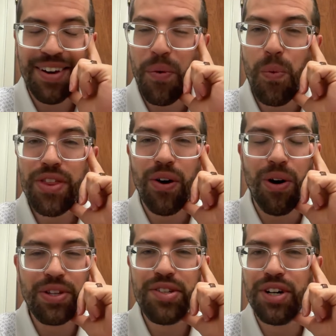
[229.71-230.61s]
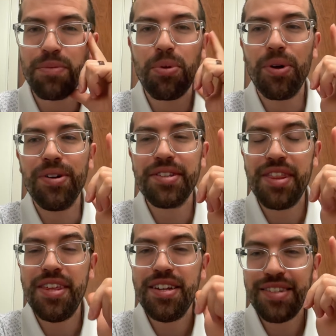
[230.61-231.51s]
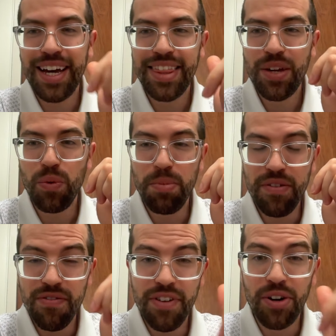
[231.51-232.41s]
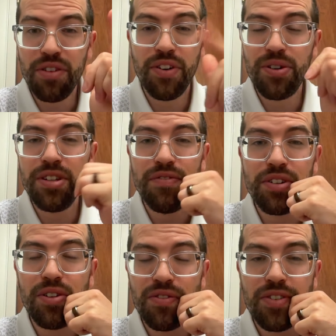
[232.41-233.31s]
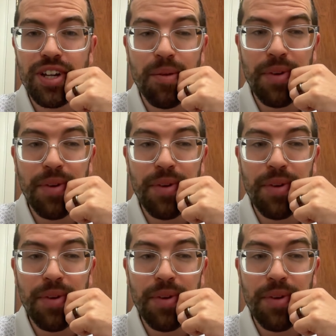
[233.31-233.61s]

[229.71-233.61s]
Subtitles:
with all these young players, this I think would be very, very difficult for him.